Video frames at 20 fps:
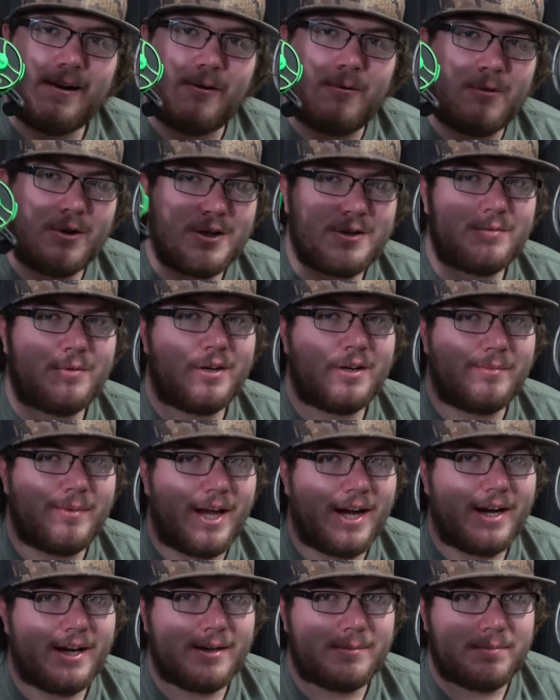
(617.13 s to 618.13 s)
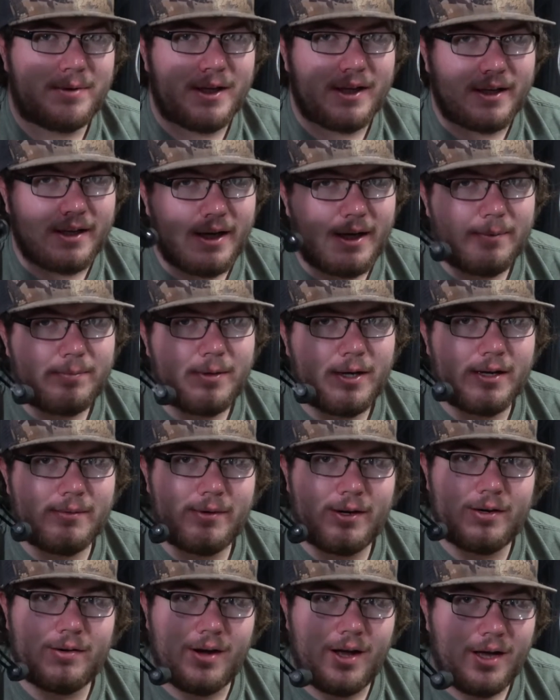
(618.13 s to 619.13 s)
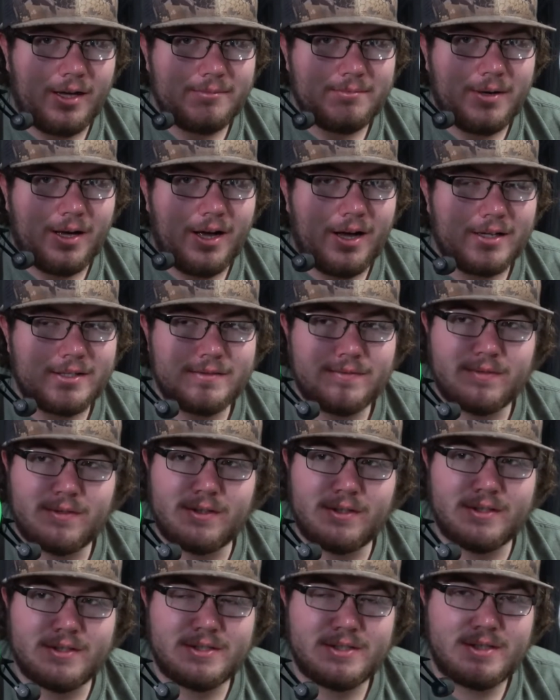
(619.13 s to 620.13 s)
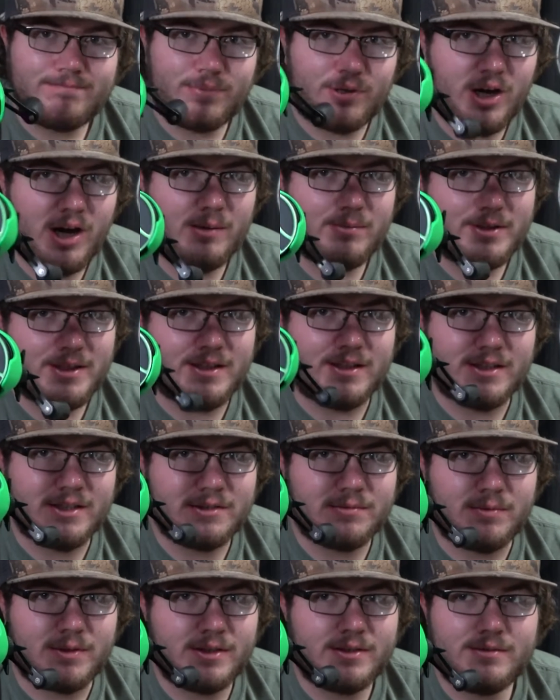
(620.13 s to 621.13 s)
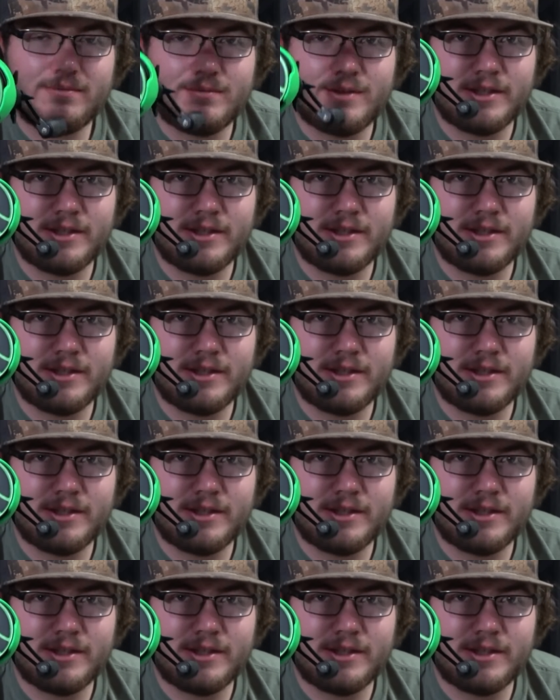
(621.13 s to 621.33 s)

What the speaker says: which one am I gonna pick up out of my rod box first? Probably this one.